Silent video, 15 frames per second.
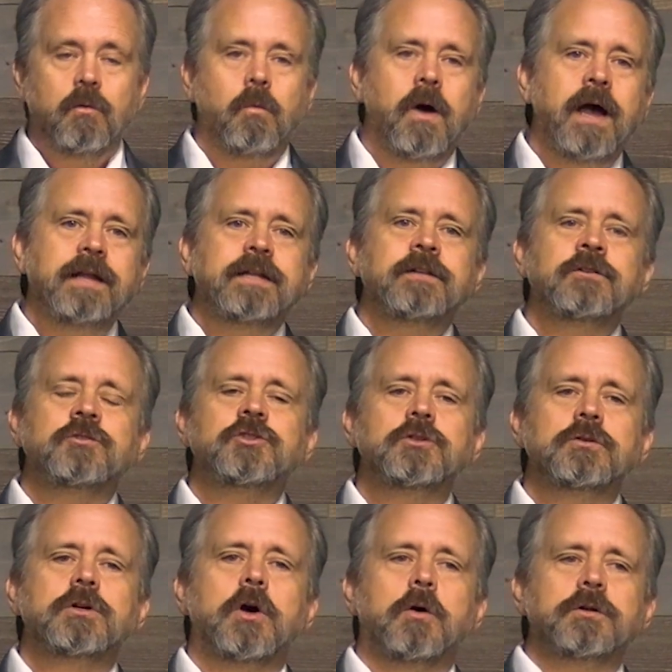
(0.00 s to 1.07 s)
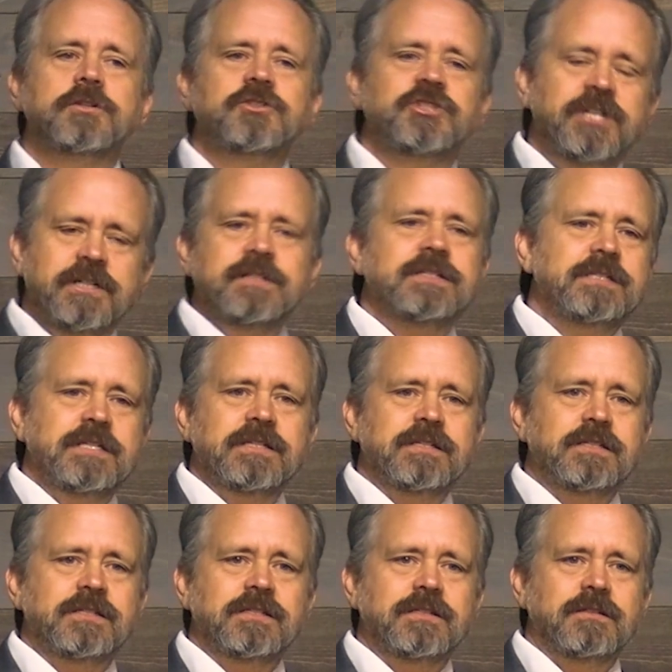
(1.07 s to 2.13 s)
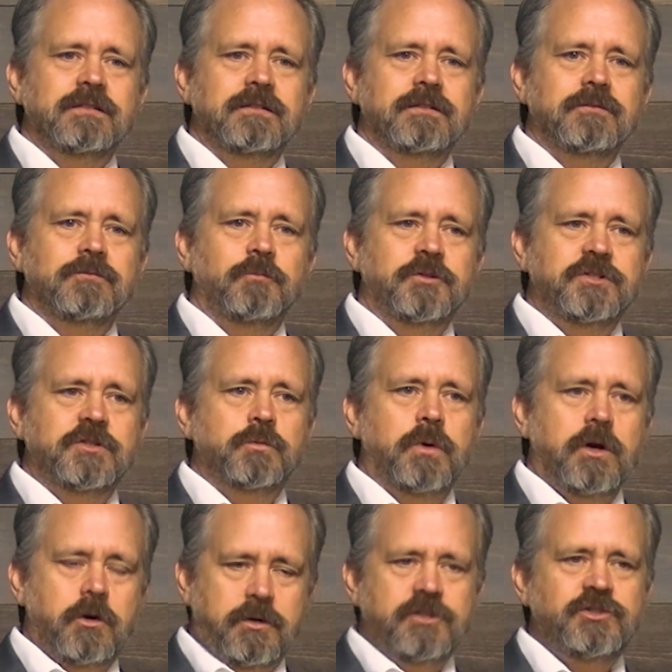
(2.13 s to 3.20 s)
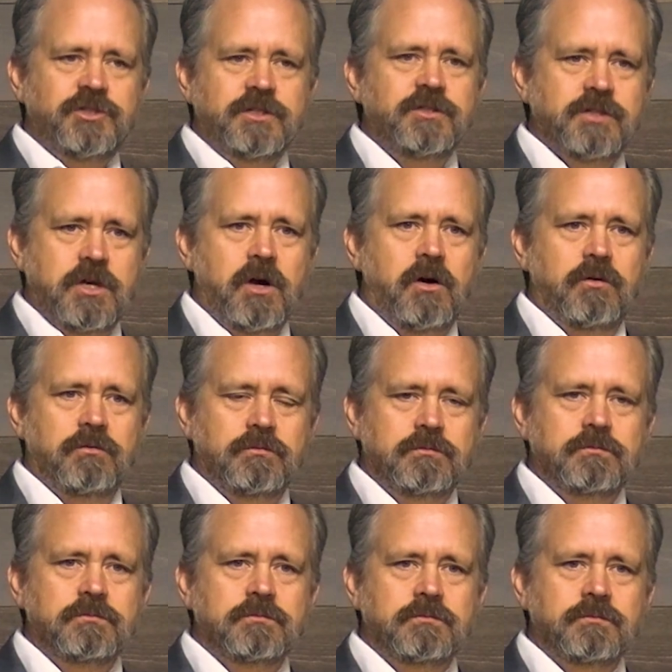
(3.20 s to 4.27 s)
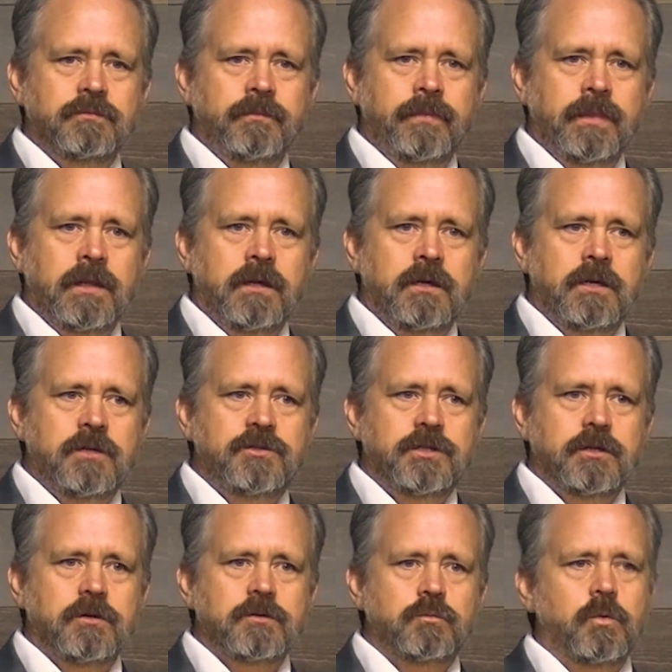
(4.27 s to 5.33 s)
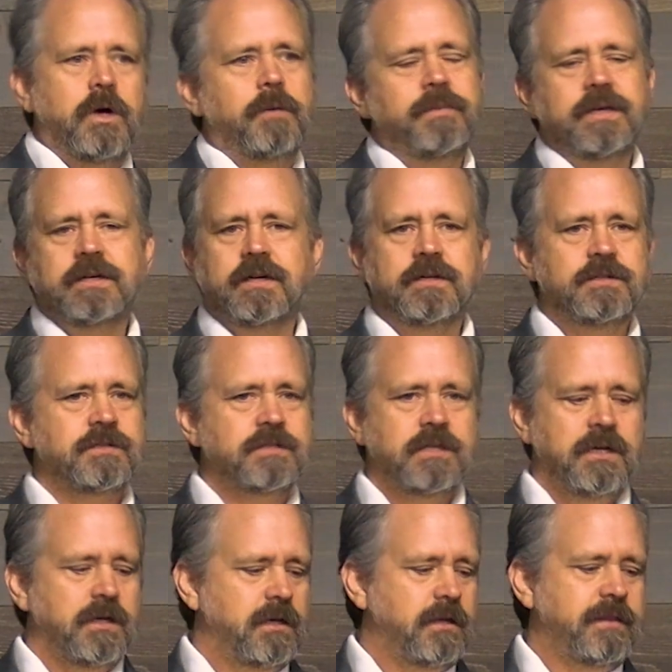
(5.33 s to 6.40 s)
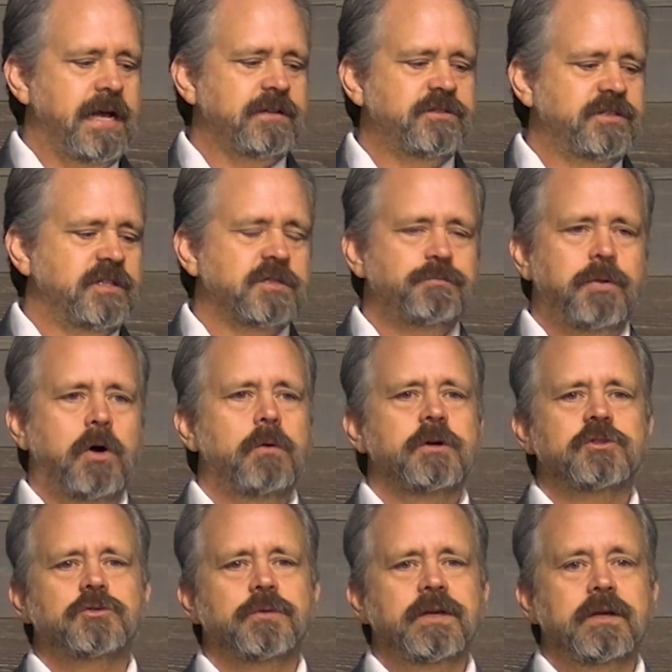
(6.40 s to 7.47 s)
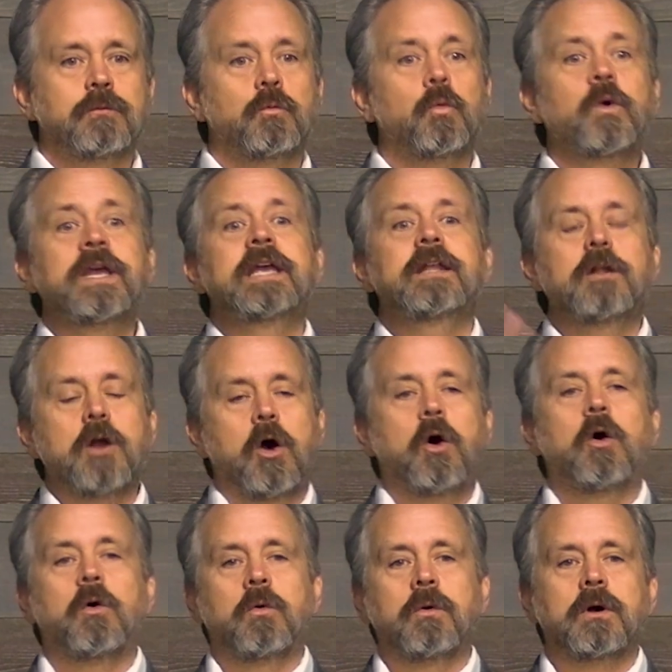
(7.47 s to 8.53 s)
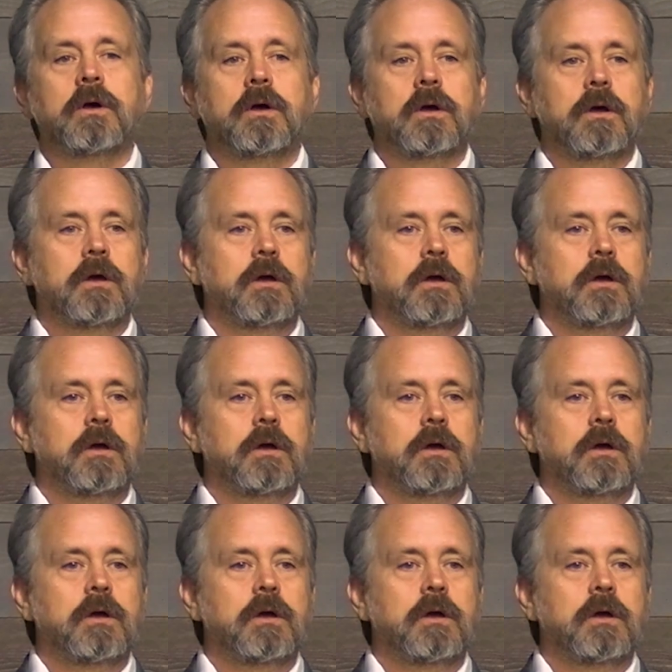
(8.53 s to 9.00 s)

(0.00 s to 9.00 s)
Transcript: Why didn't you go to Genesis, which is where Christians go? And she goes, Well, because that's just poetry, and we know